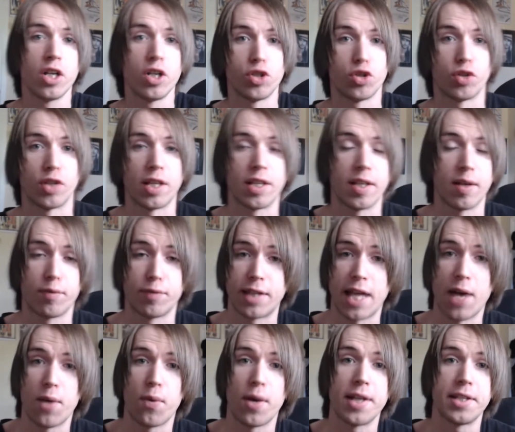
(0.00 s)
So that they,
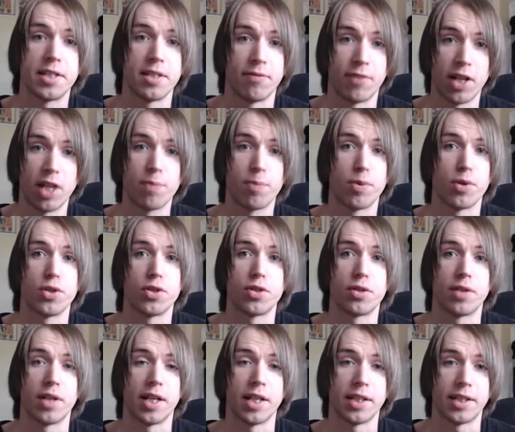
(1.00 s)
that way the
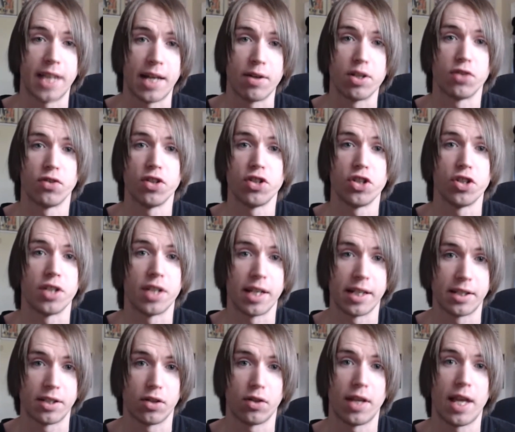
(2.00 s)
developers like Vicarious Vision, they
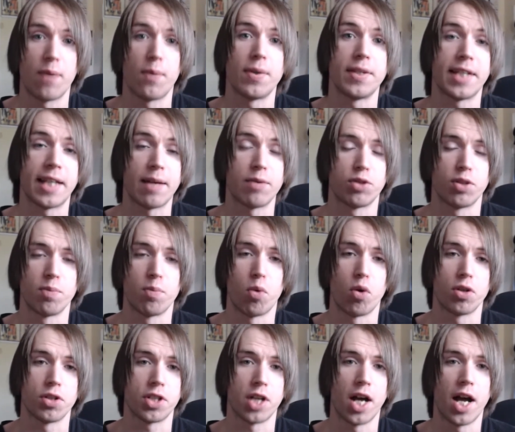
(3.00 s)
so that way they have some
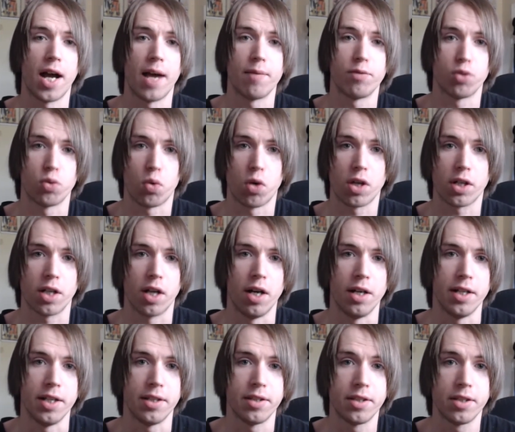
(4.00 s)
more time to work
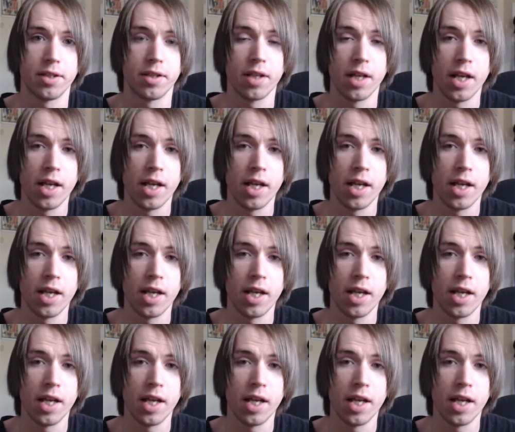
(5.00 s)
on it.